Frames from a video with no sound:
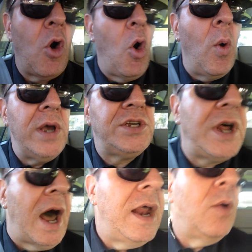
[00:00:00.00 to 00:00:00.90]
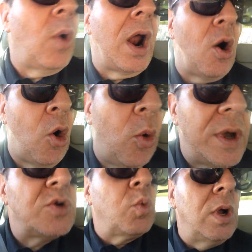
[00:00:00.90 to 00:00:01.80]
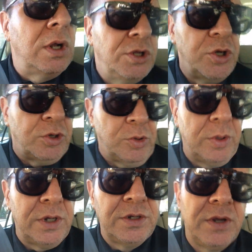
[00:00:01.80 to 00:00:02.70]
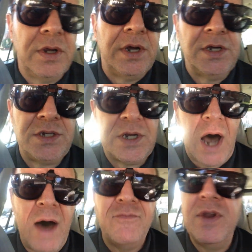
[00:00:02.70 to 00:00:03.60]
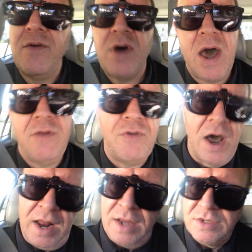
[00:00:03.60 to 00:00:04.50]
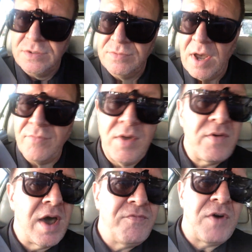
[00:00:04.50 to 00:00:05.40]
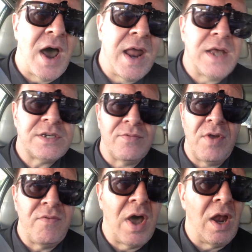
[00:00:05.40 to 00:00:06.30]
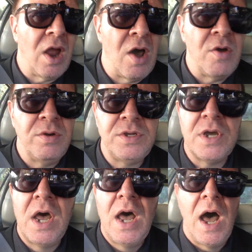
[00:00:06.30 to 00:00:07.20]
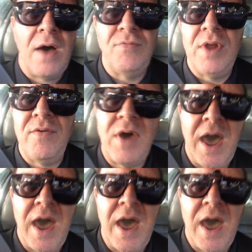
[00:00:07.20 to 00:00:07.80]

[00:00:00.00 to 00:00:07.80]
always done and what I always will do is, is I've never had finance. I've never had finance, I've never had loans, I've never